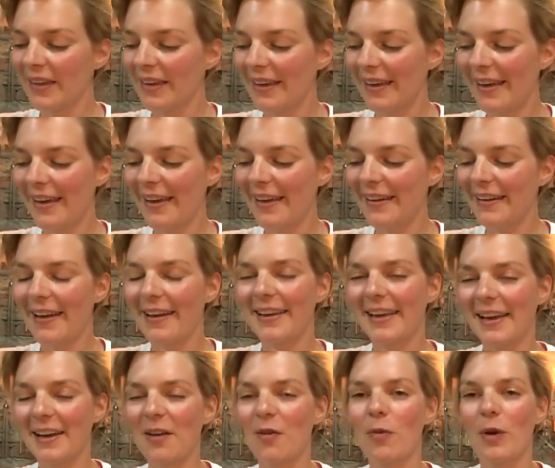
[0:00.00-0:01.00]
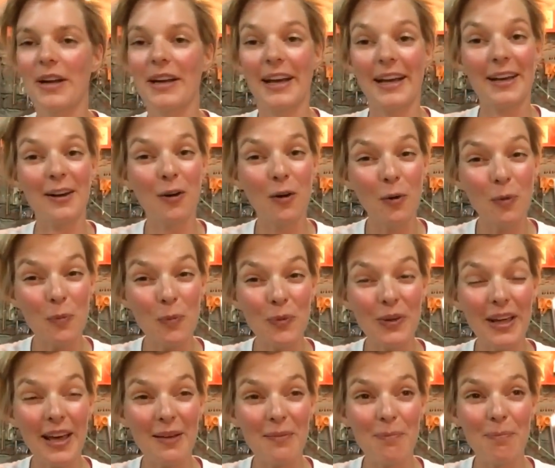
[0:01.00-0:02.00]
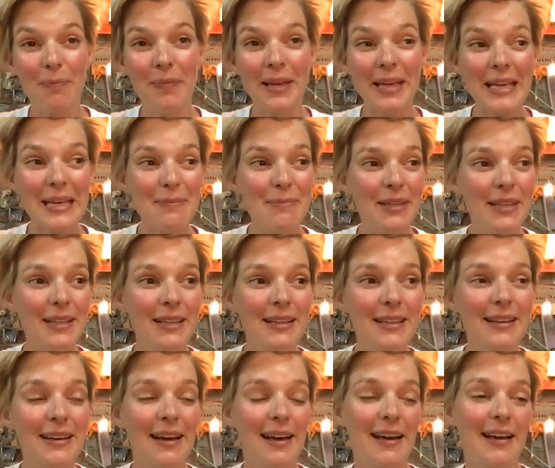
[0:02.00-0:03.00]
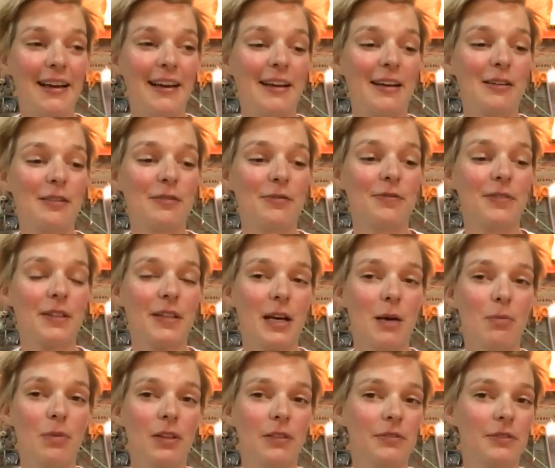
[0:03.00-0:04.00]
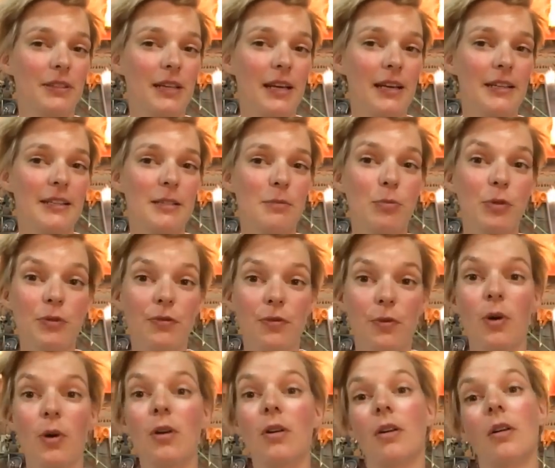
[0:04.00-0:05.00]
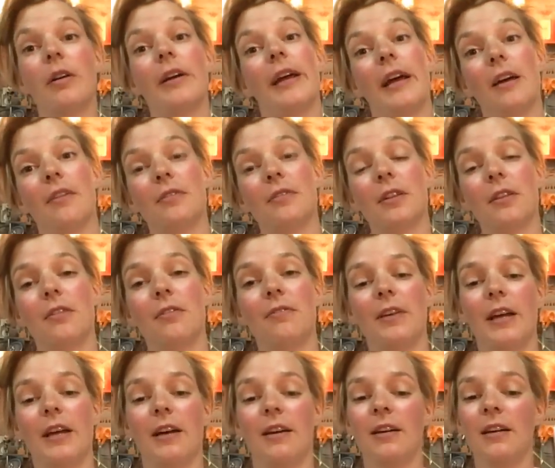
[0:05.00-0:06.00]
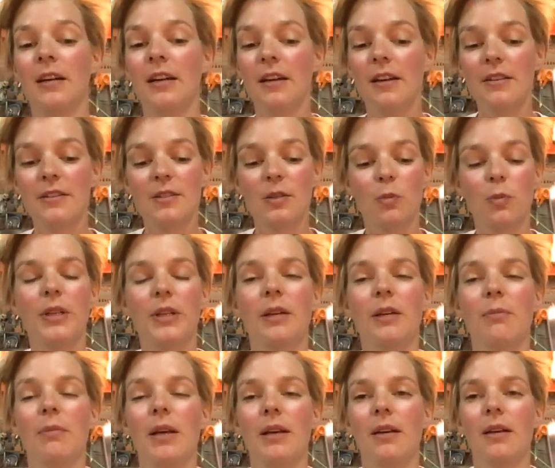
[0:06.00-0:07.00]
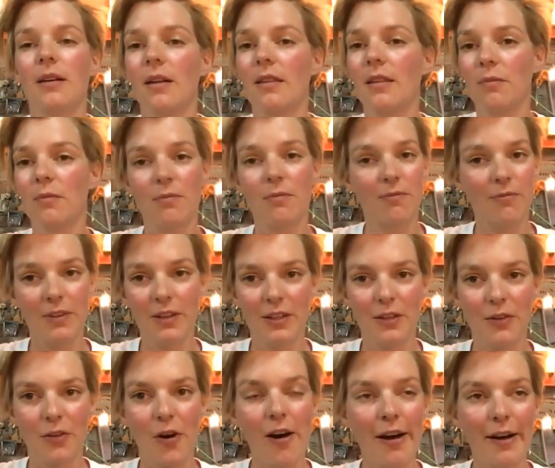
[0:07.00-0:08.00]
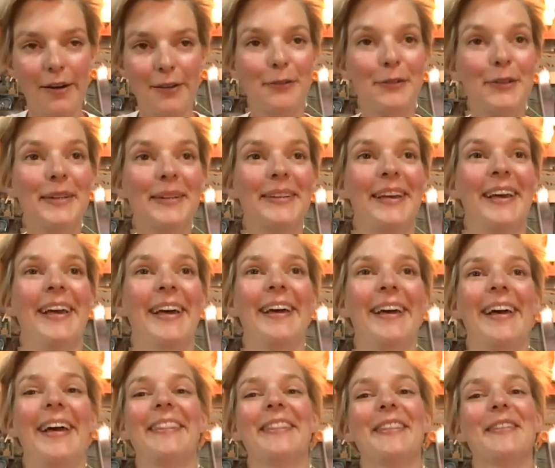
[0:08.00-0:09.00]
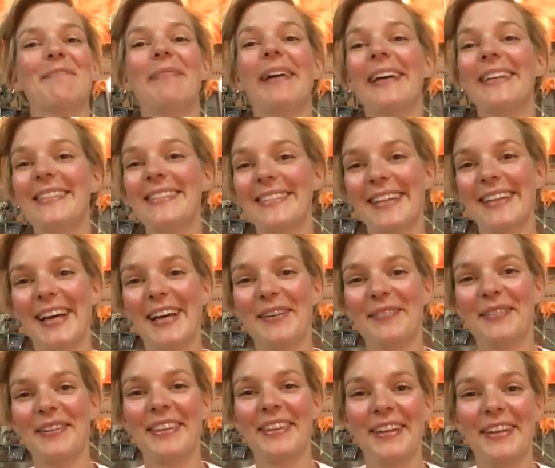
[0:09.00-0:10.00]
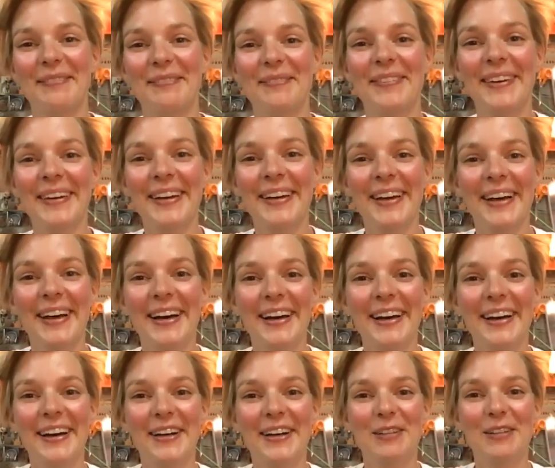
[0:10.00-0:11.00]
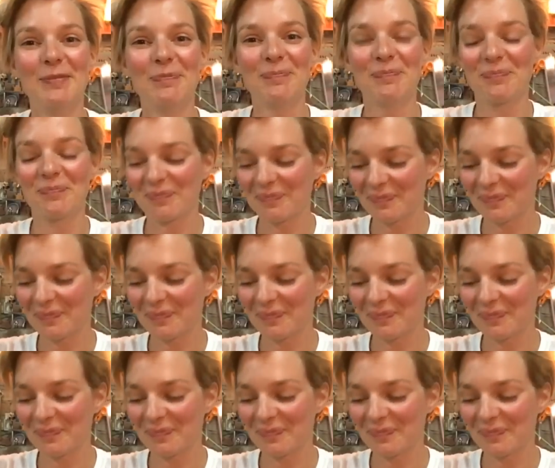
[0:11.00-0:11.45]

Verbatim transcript: and I cannot wait. I hope we maybe have a couple of days before or after the fair so we can make another video. I really had the best time with him. Um,